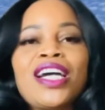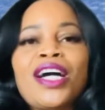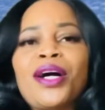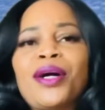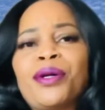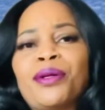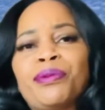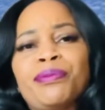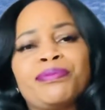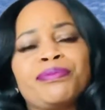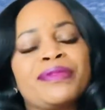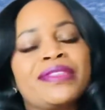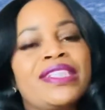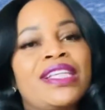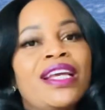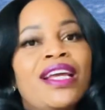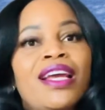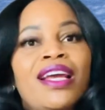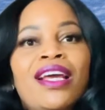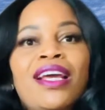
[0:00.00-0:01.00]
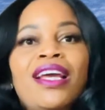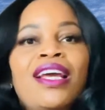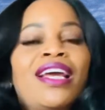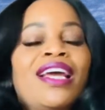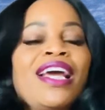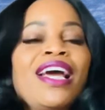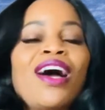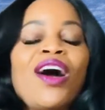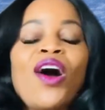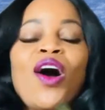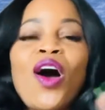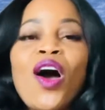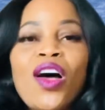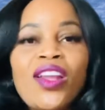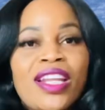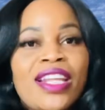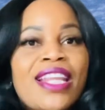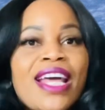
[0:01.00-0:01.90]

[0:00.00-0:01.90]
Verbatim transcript: um, all of